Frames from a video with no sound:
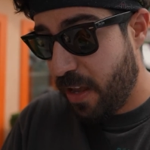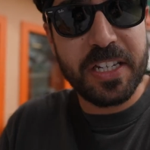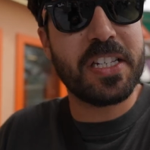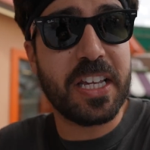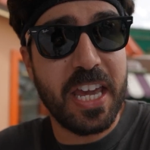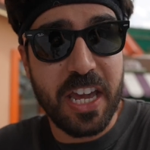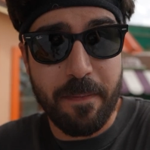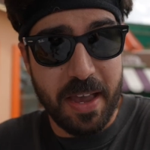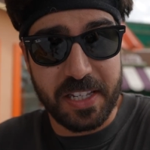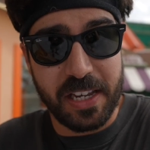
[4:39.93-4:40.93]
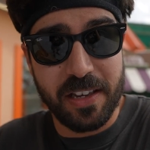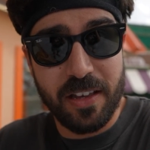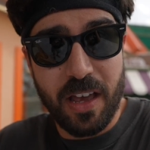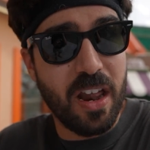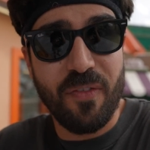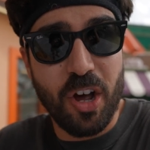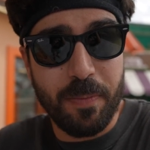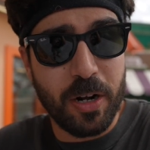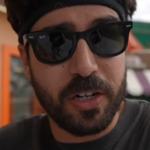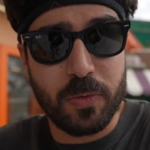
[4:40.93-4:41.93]
This is the king of messy out of all the
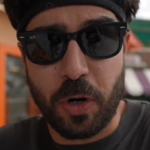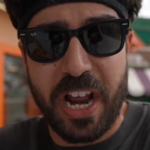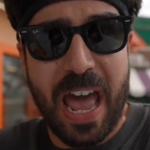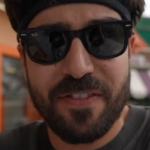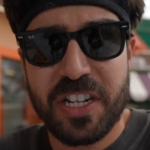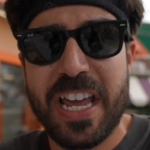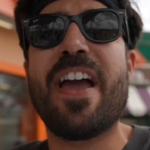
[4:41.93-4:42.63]
burgers we're gonna have today.